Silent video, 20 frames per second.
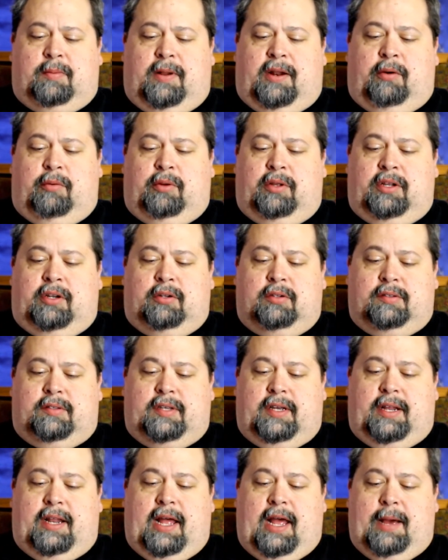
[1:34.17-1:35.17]
but I really don't
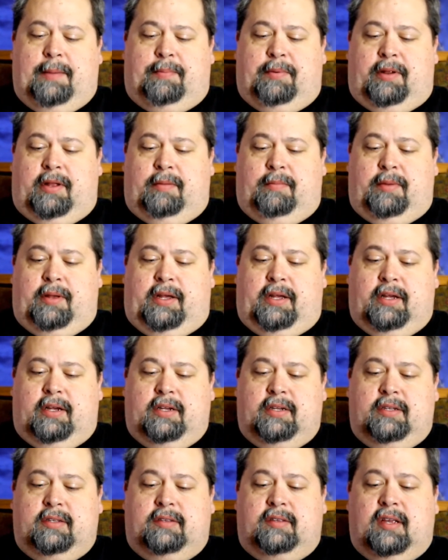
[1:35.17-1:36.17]
see it happening
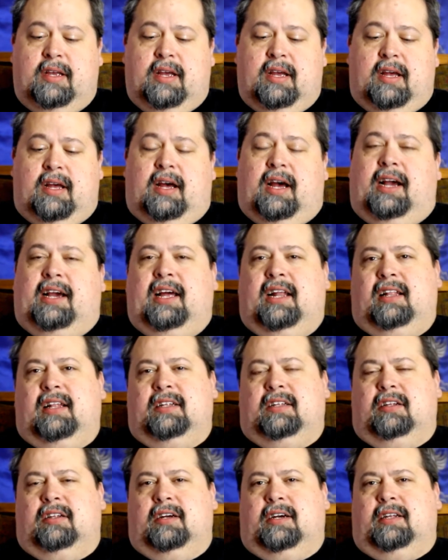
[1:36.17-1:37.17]
because I kind of
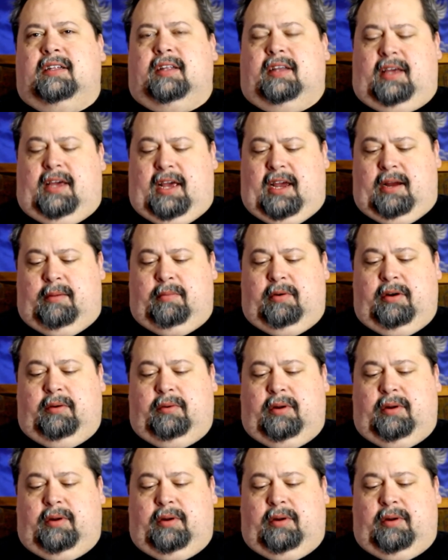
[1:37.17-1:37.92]
like to look at the camera.